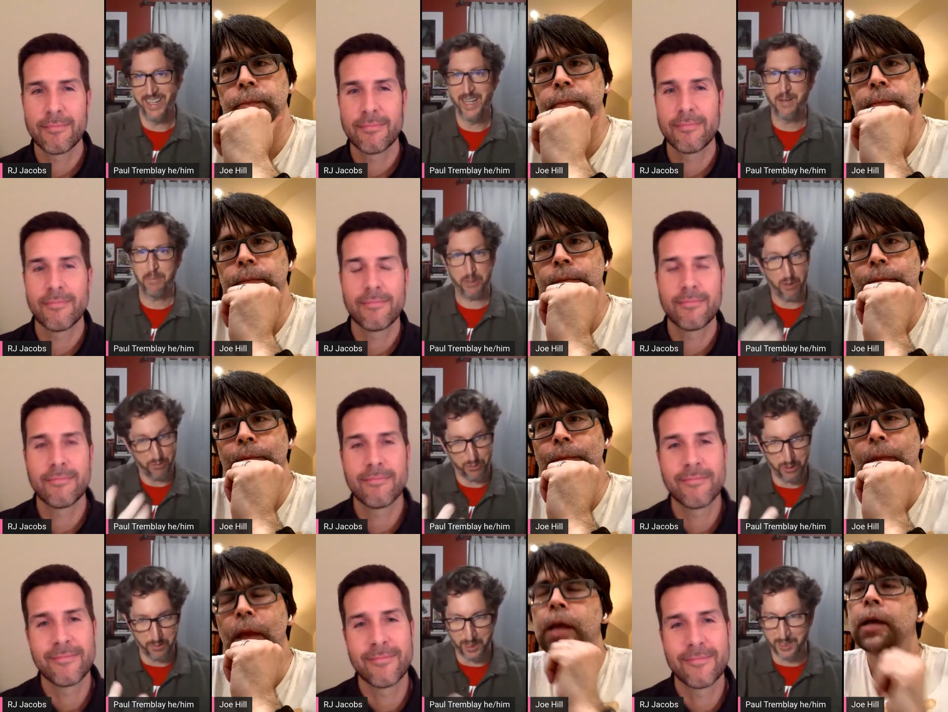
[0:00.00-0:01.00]
Speaker 1: but he
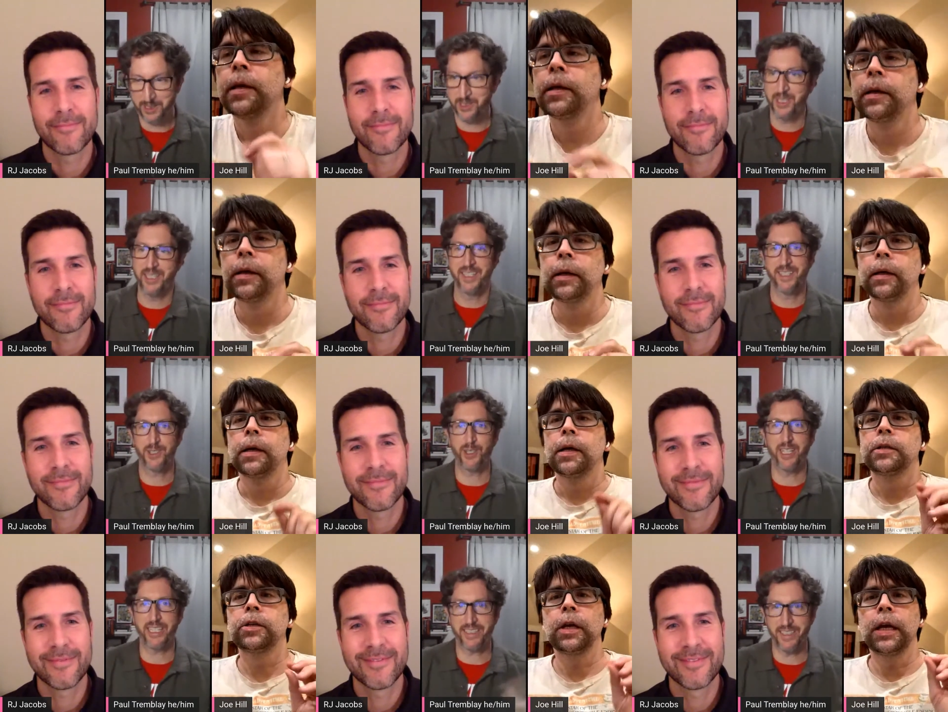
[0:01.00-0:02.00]
wrote four books.
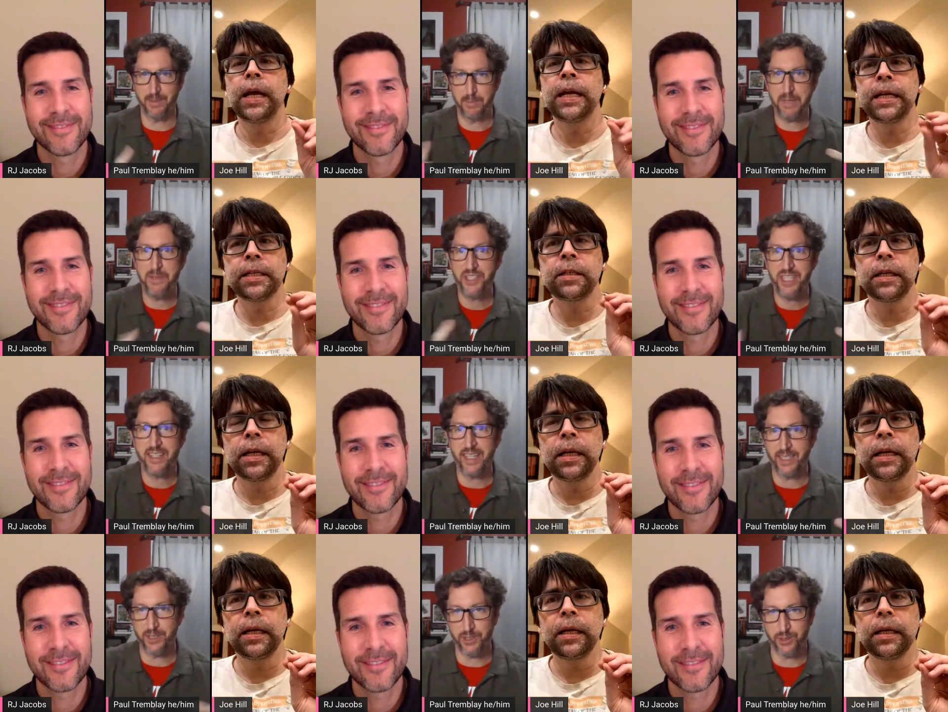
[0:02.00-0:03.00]
So like so the
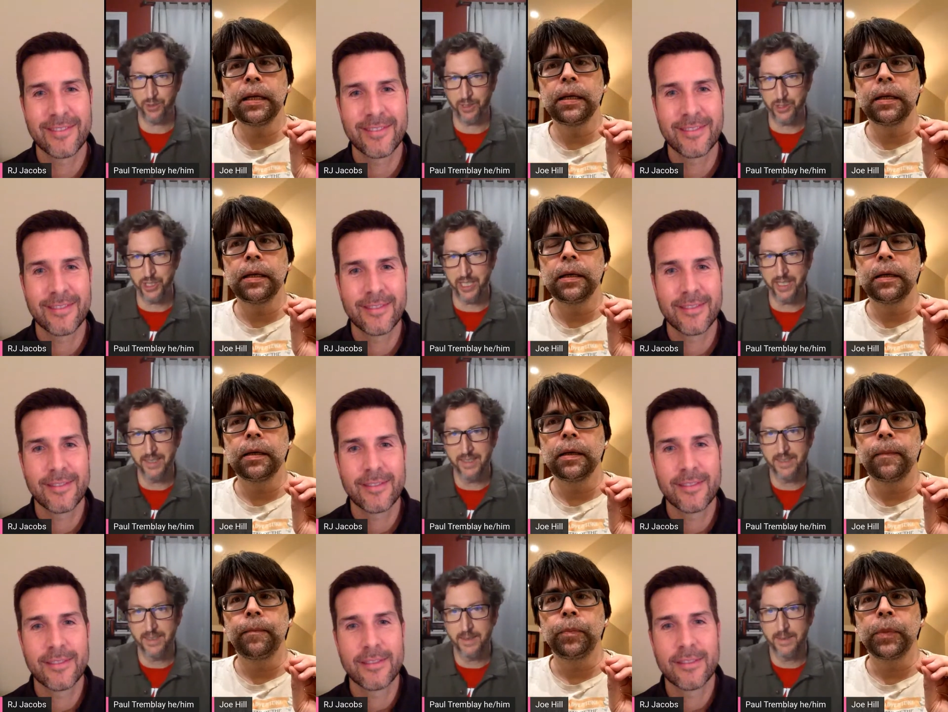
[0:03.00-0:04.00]
BBC is, thing is a trilogy.
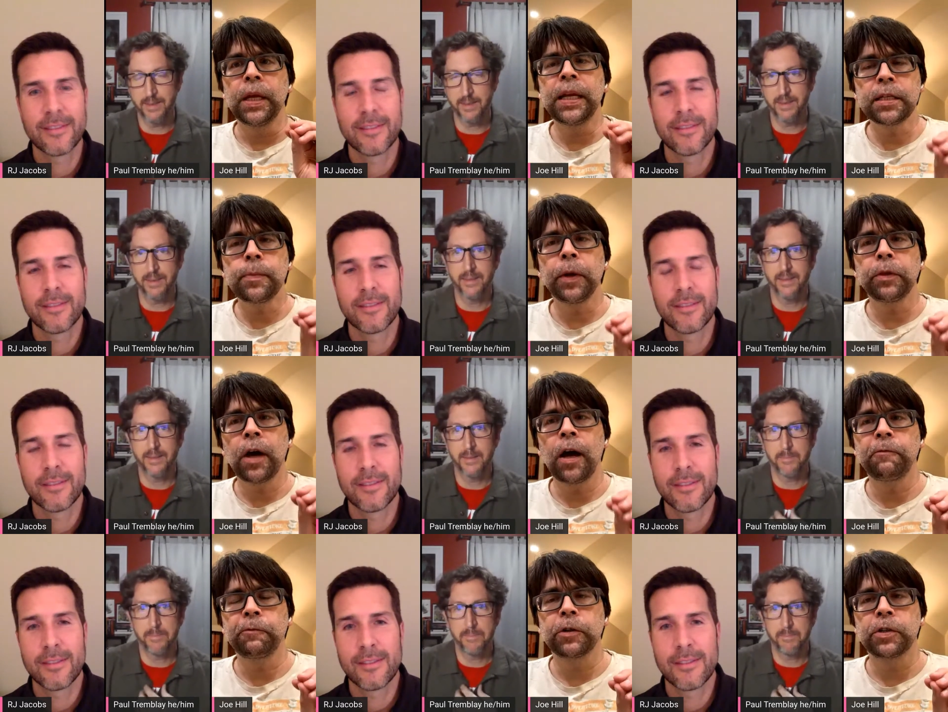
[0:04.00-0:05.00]
Speaker 2: It is
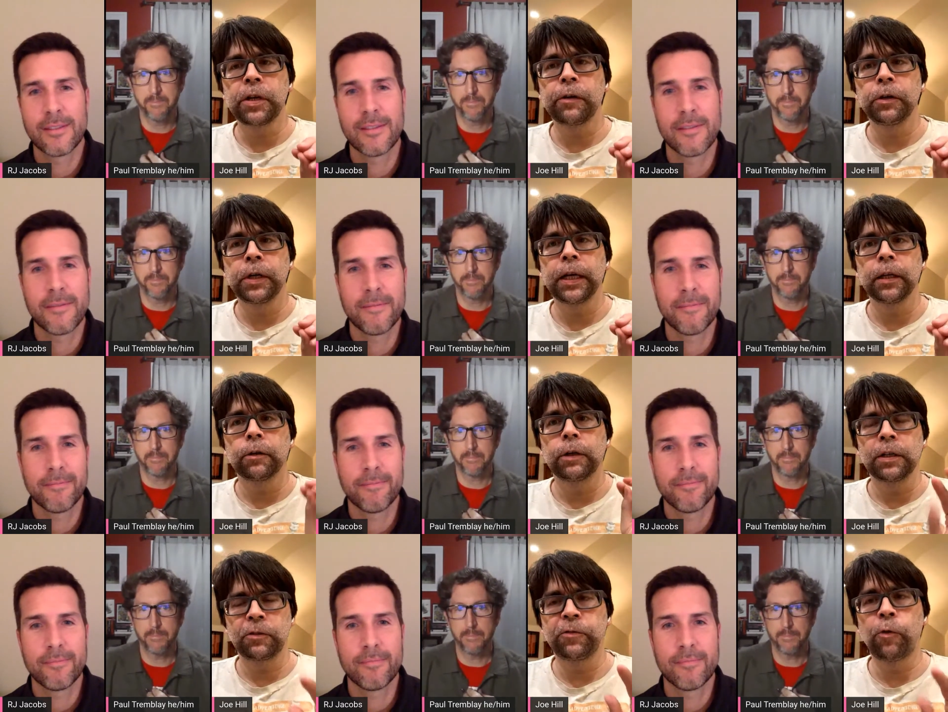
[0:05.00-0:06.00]
about the hunt for a serial
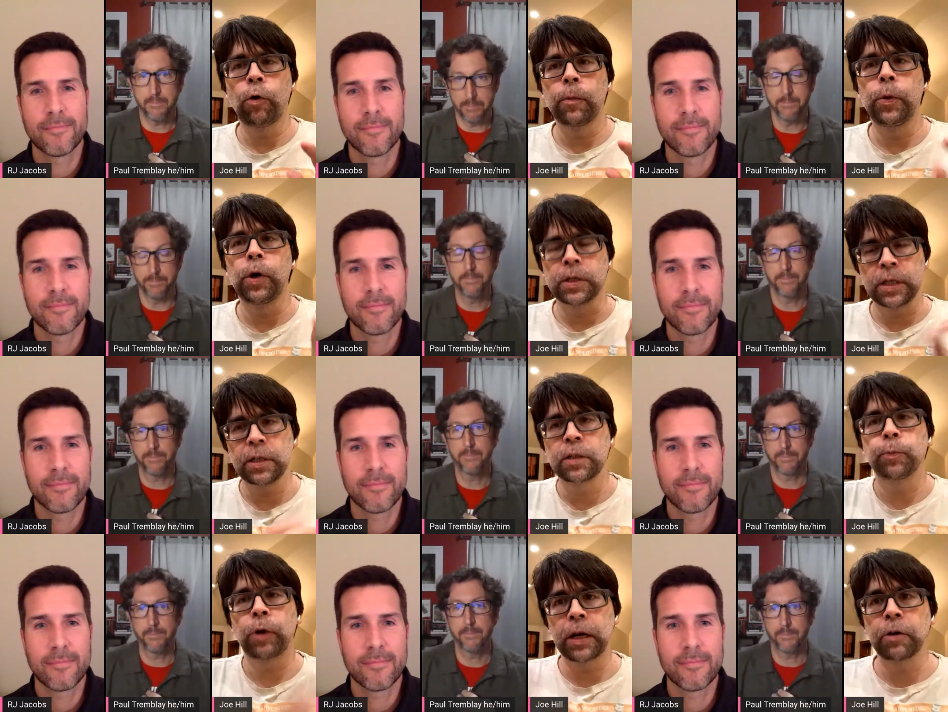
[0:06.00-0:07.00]
killer, and it's four books, and
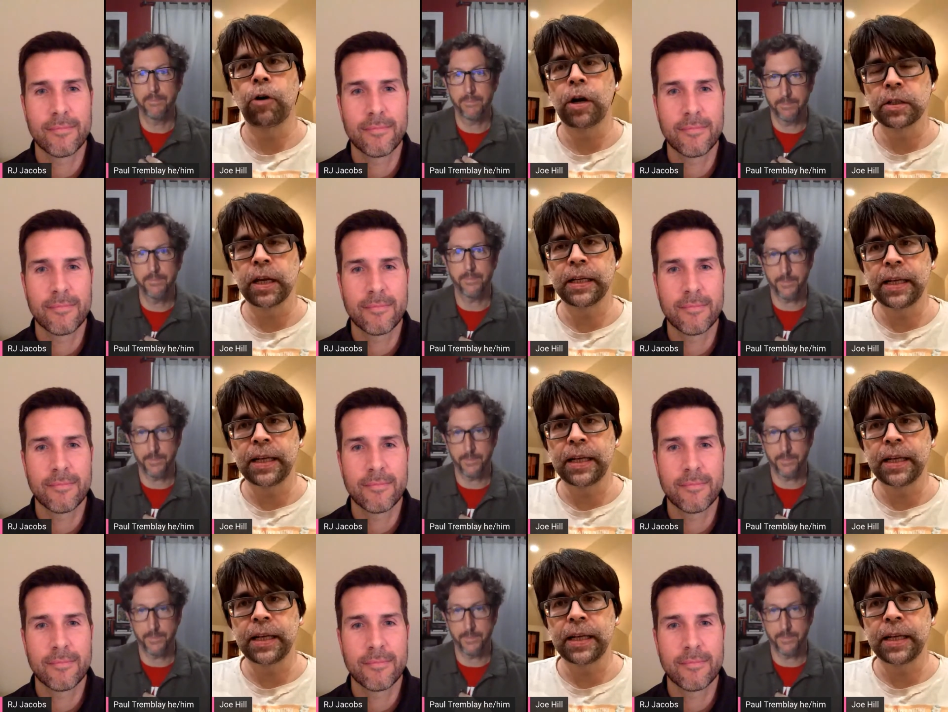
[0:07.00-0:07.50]
it's spread across like